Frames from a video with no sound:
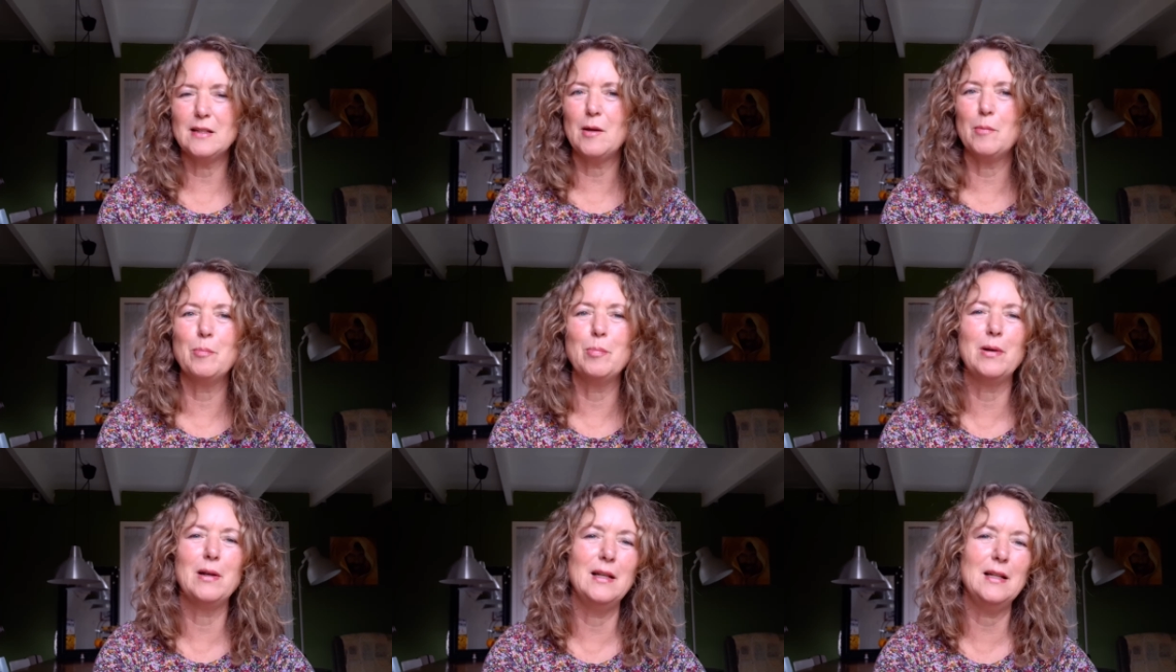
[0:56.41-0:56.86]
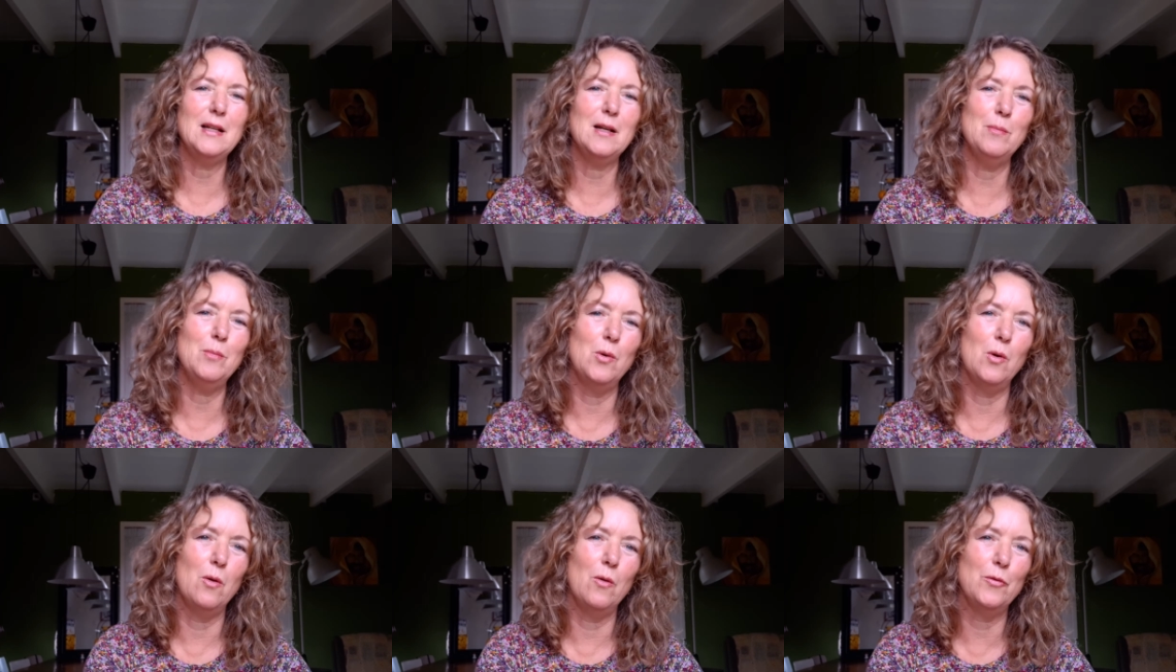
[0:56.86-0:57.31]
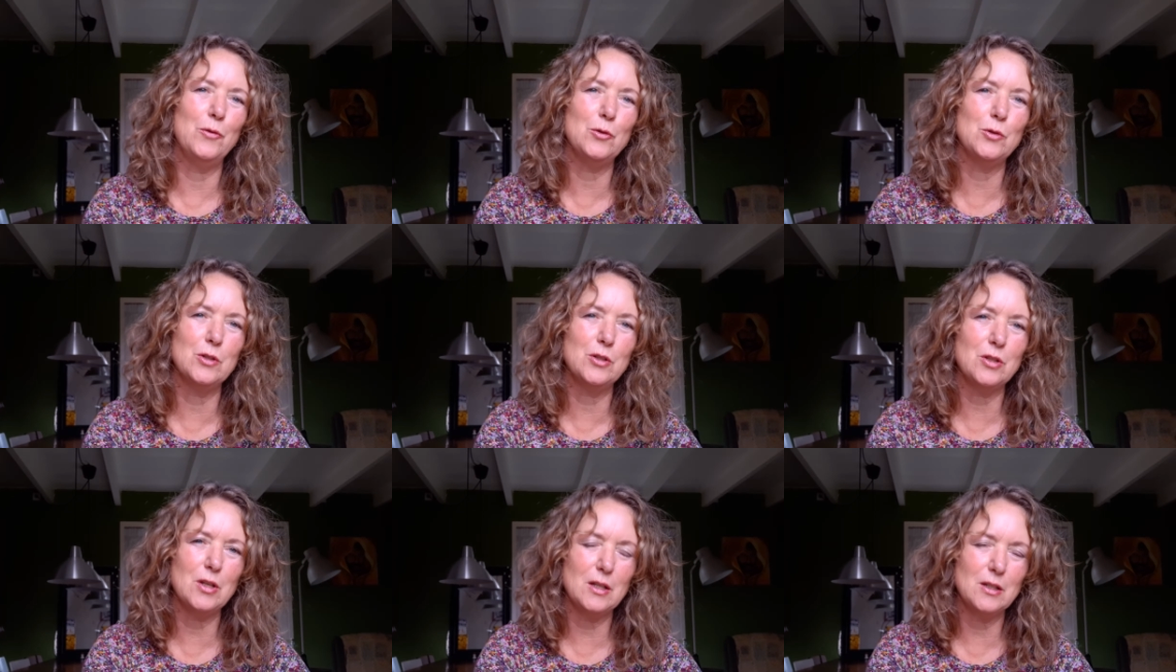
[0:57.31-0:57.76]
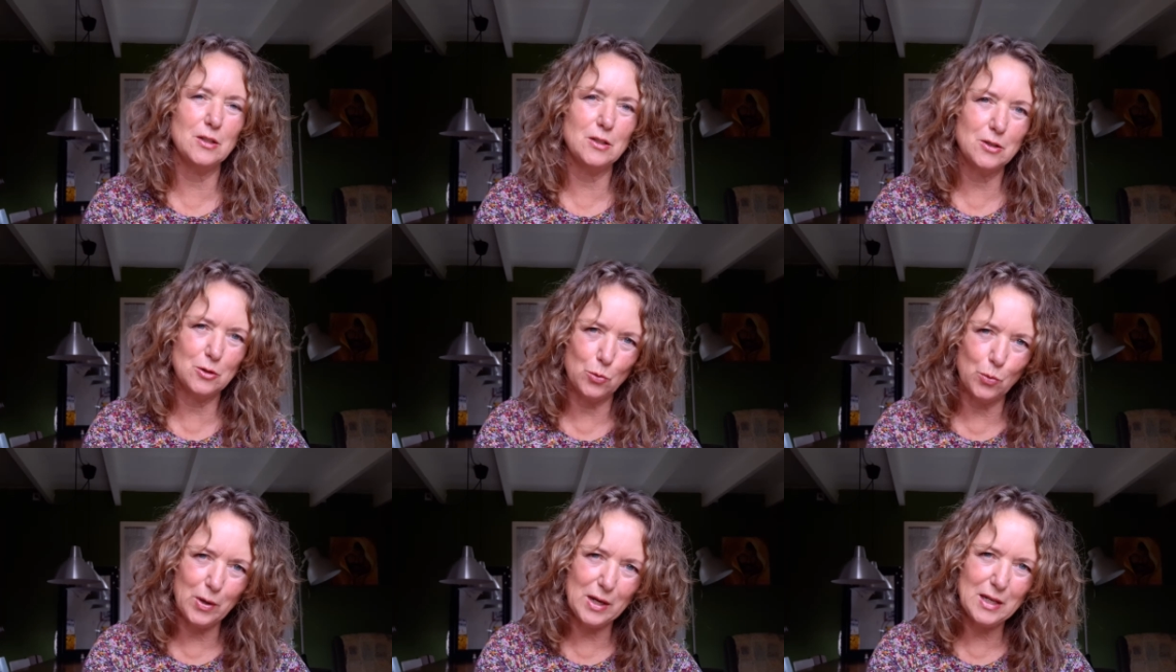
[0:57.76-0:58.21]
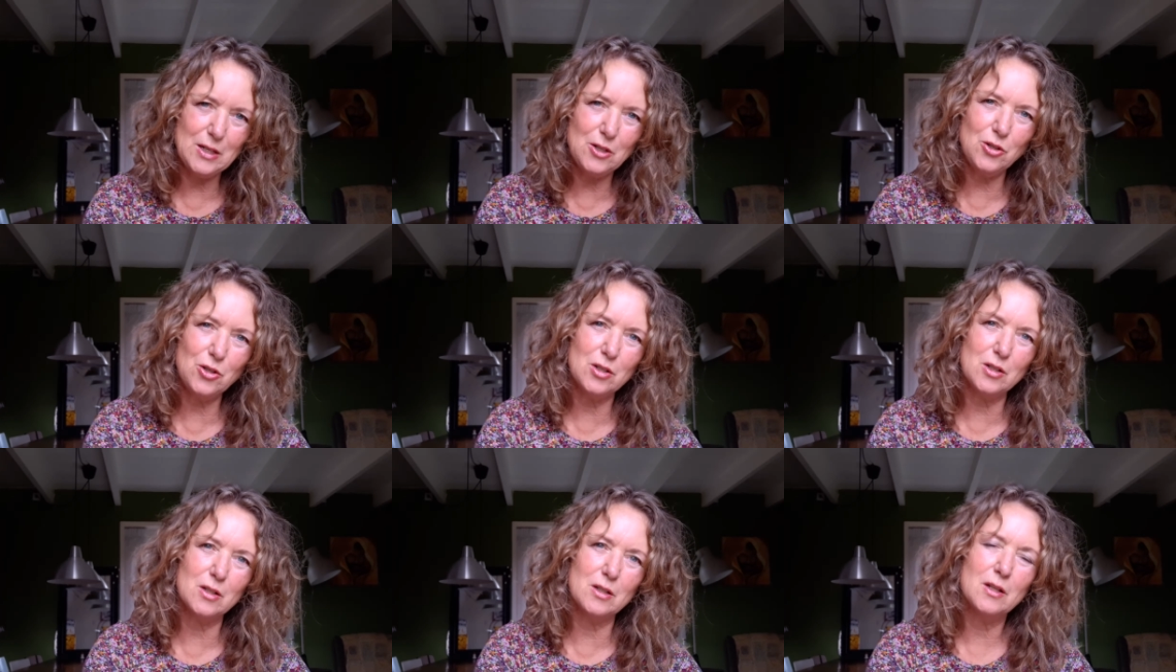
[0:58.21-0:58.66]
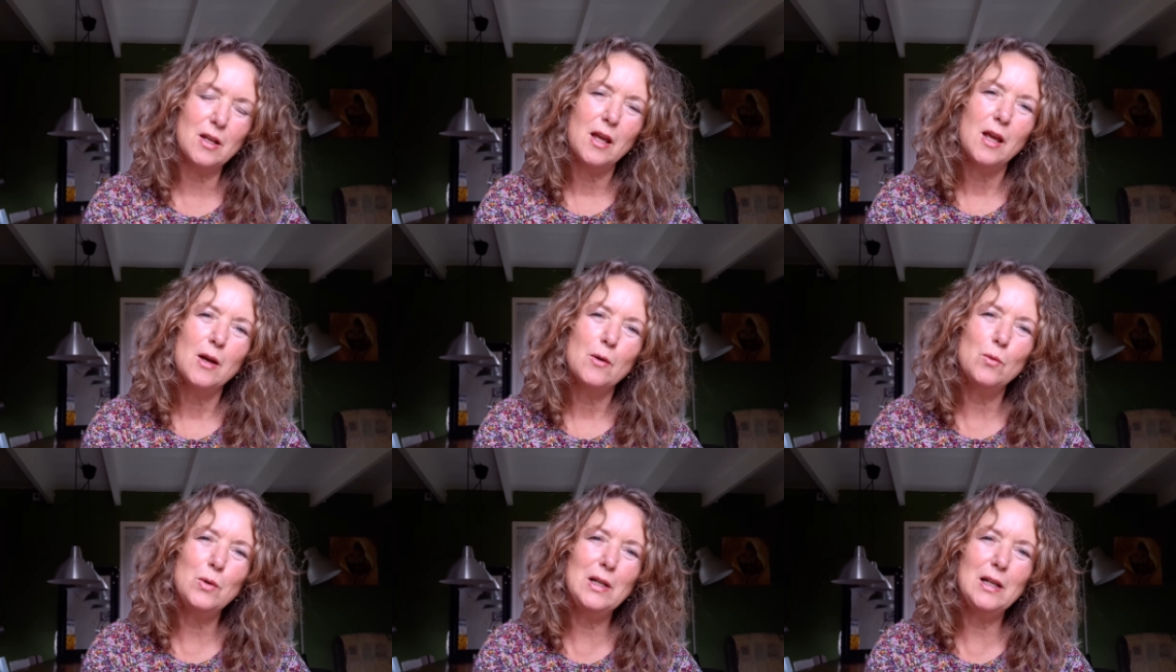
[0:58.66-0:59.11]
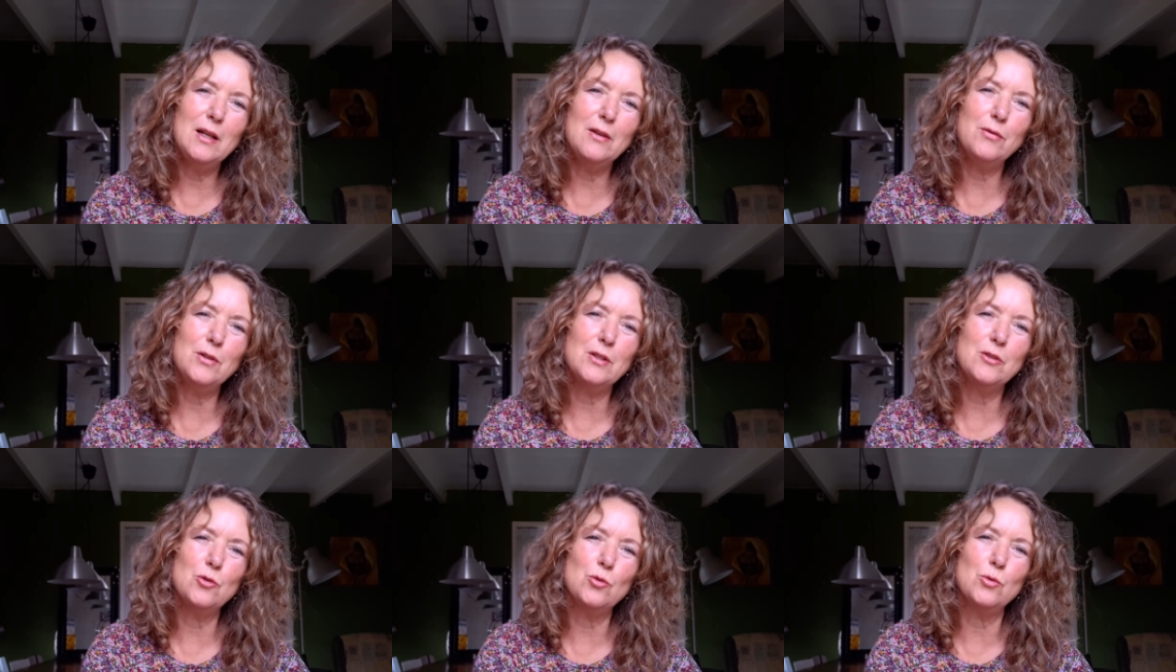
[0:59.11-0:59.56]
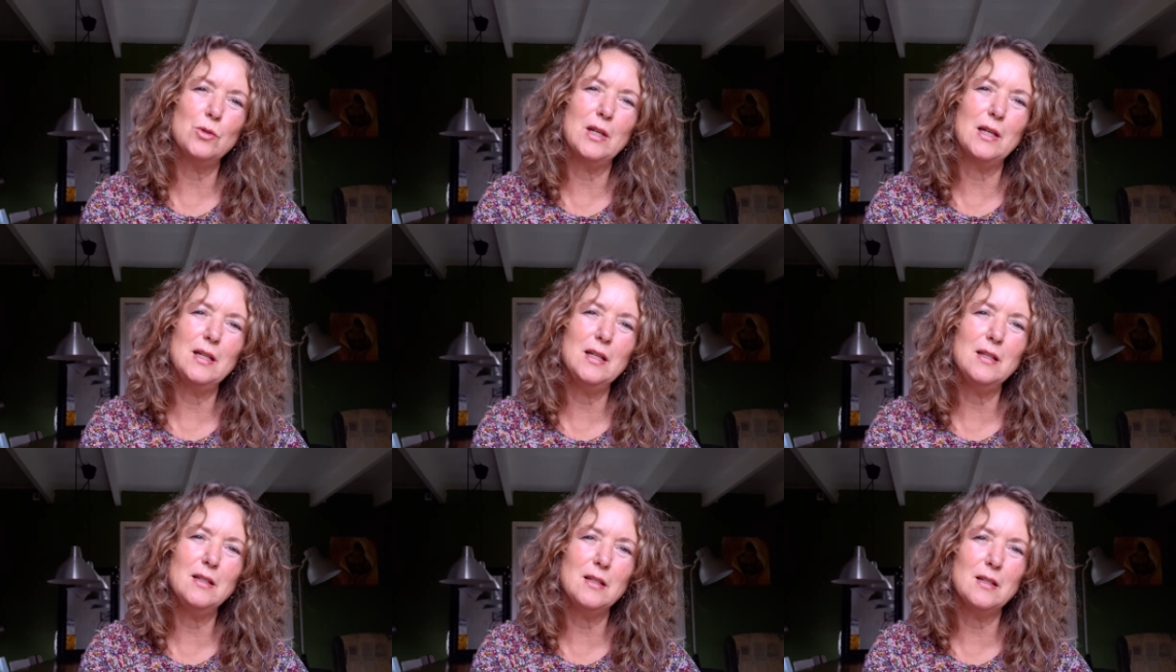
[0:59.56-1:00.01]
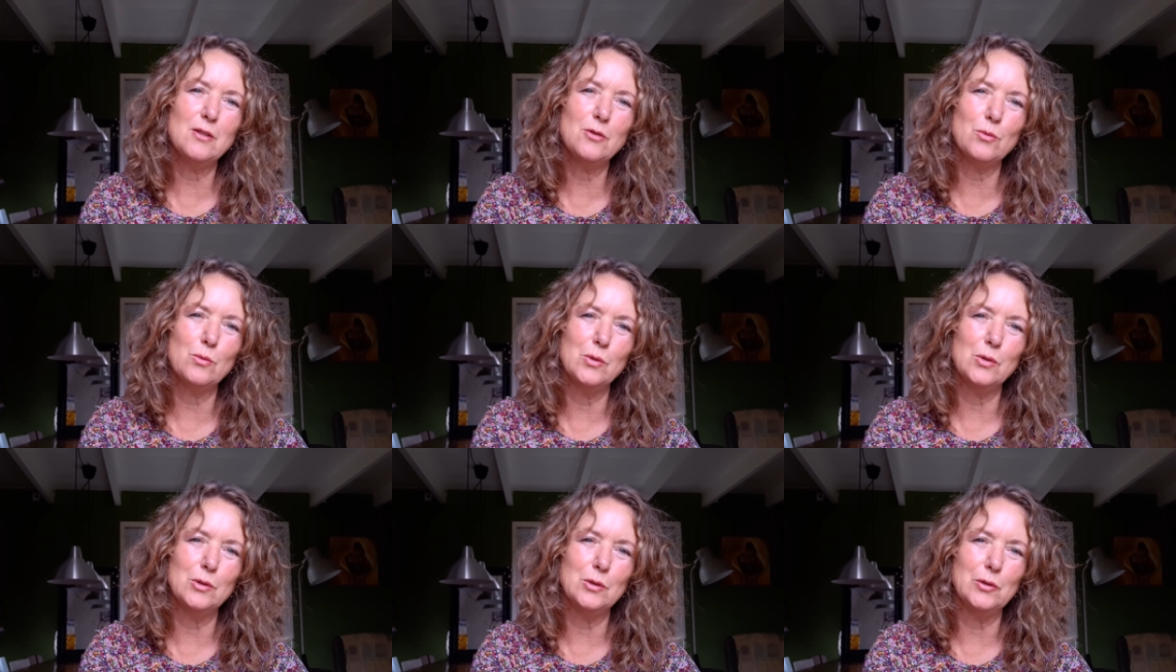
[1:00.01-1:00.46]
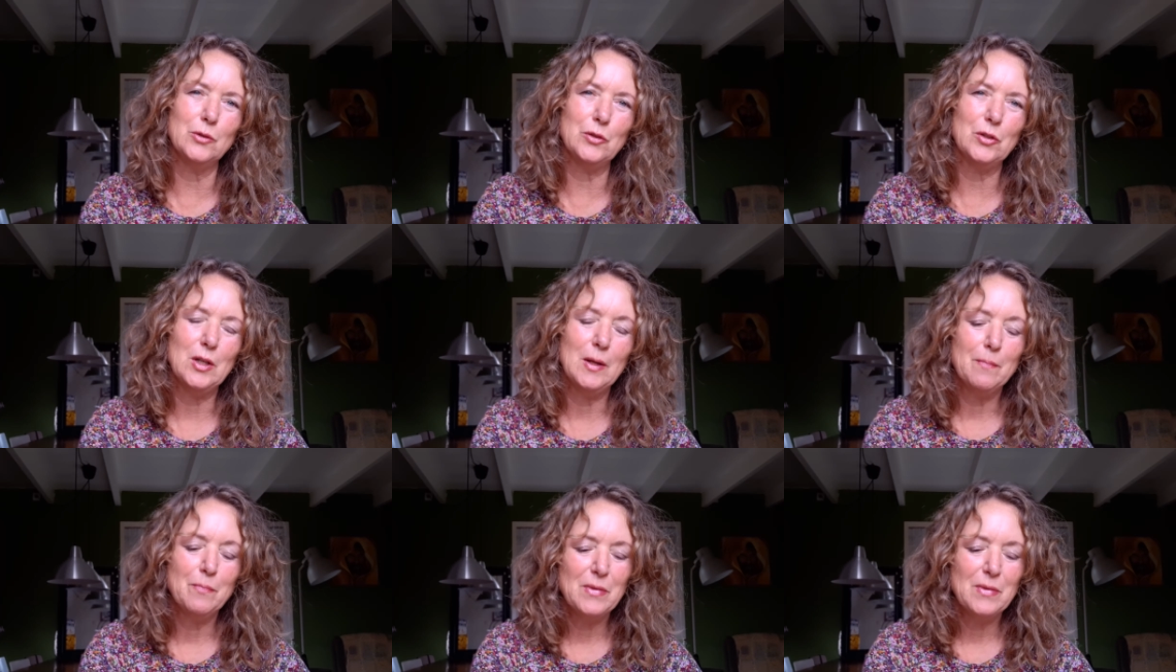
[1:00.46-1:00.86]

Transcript: applicable to the situation we live in today in this world.